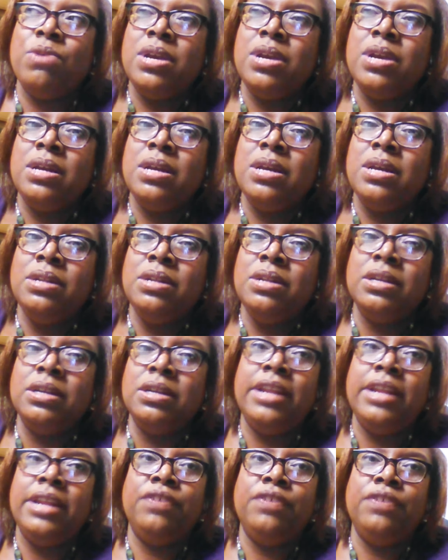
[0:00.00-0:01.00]
looking at other
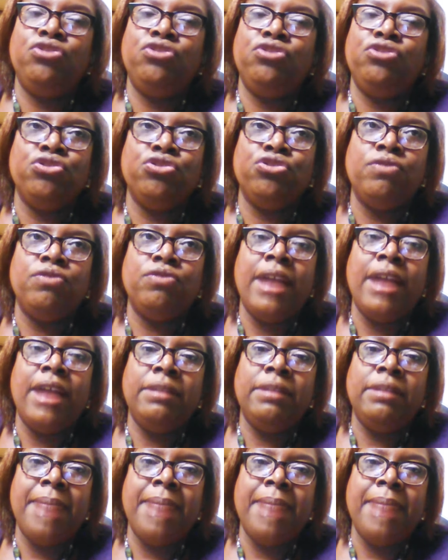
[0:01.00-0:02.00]
children ride on their
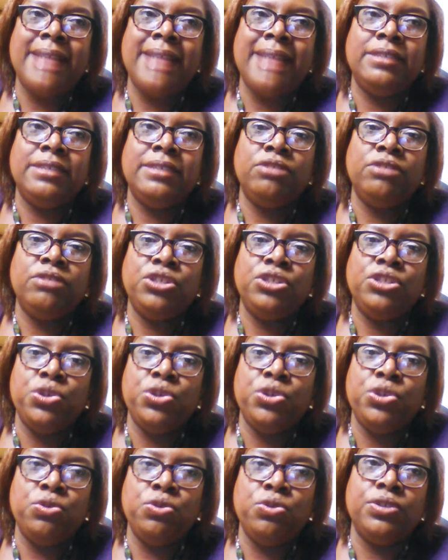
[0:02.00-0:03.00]
bicycles and
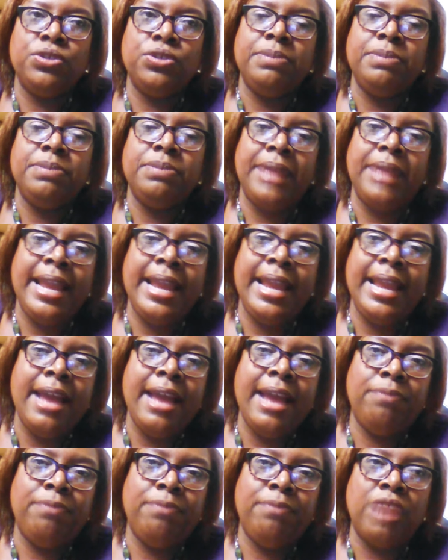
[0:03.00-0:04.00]
scooters and playing out,
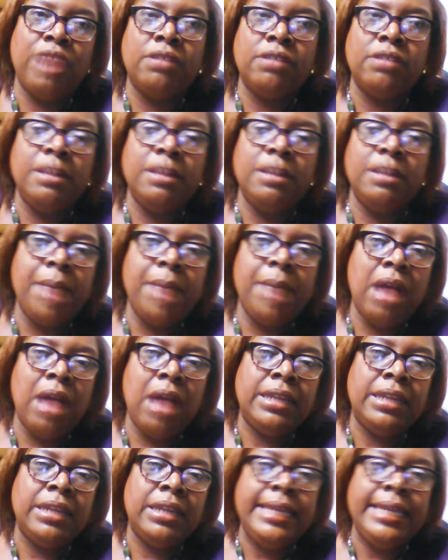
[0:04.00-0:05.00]
tossing the ball and
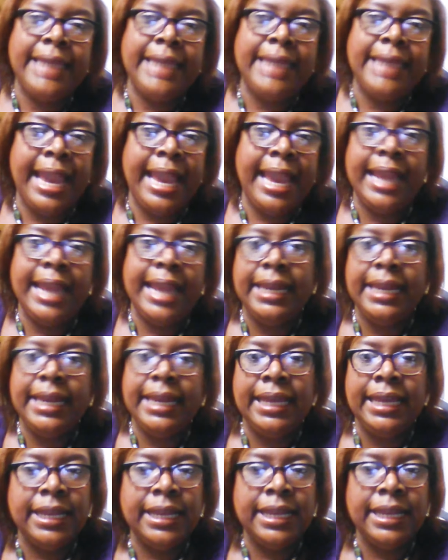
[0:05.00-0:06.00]
eating candy and